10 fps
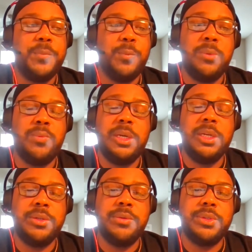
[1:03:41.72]
We really
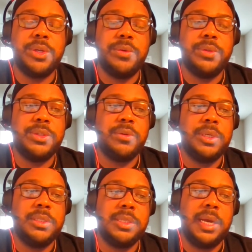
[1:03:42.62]
do. So
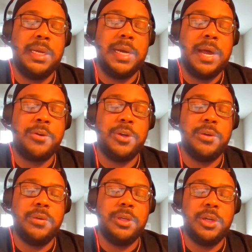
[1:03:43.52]
it's, I don't
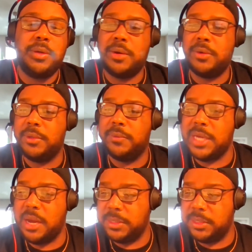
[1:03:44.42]
know, I don't know if
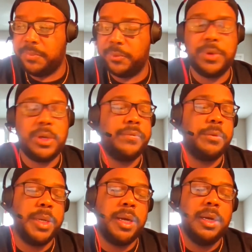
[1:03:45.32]
time is up or whatever, but